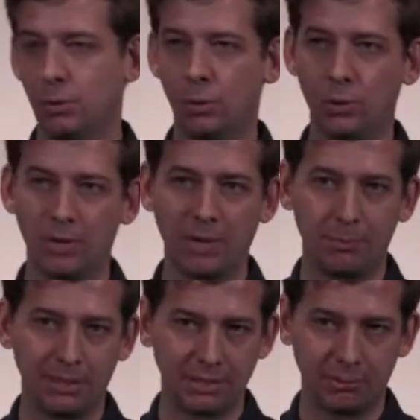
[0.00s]
or it might
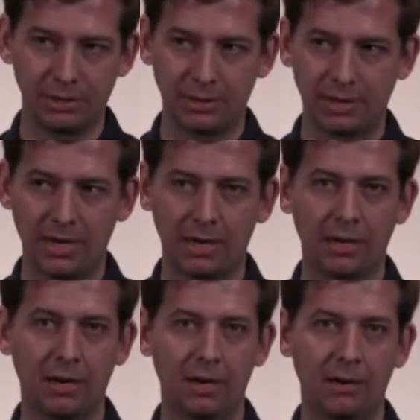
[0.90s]
be something like
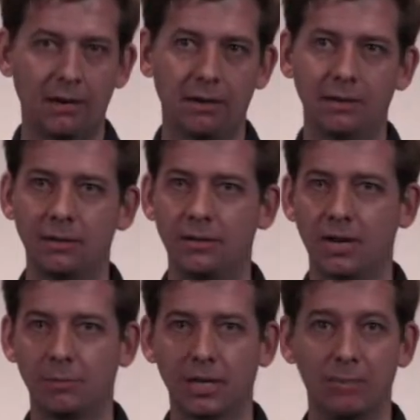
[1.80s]
a
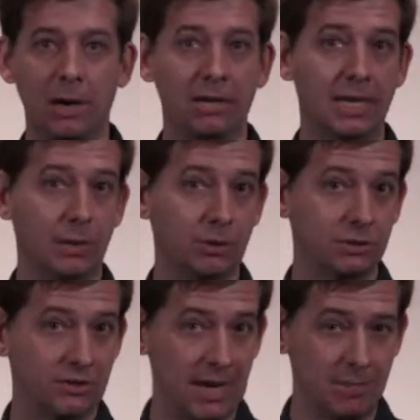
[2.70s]
document about a language
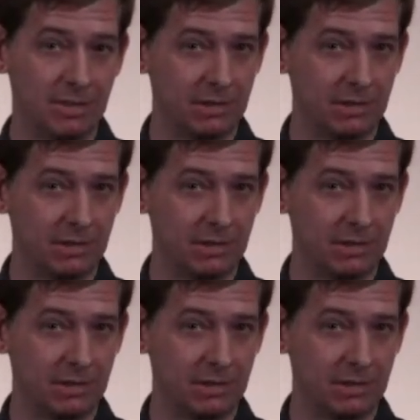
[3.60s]
family.